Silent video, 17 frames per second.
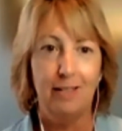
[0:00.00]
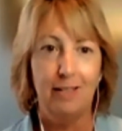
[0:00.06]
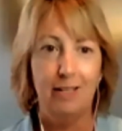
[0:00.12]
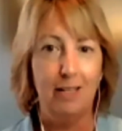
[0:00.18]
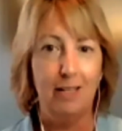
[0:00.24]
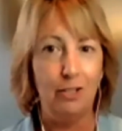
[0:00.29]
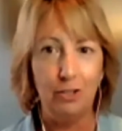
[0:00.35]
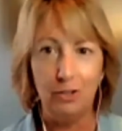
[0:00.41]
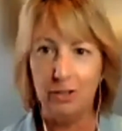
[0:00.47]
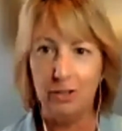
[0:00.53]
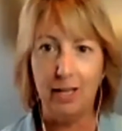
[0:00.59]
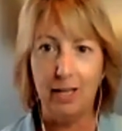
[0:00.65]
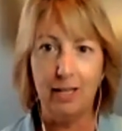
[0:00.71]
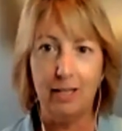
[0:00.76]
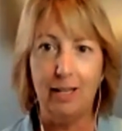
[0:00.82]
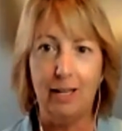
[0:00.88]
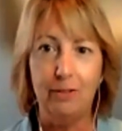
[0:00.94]
You're
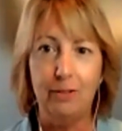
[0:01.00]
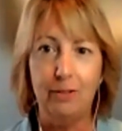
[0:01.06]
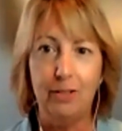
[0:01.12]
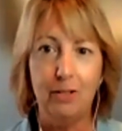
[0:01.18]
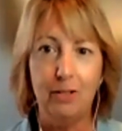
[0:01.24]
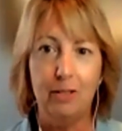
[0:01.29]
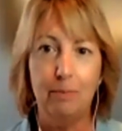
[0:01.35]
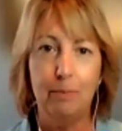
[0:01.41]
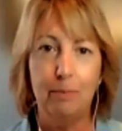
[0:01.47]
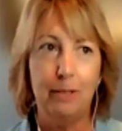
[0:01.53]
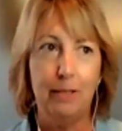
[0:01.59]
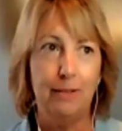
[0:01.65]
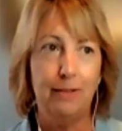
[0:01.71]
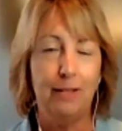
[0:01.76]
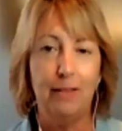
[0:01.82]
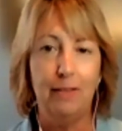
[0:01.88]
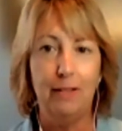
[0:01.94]
not allowed to go to the
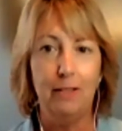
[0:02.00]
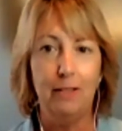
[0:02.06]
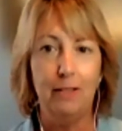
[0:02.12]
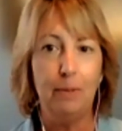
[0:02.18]
police on this,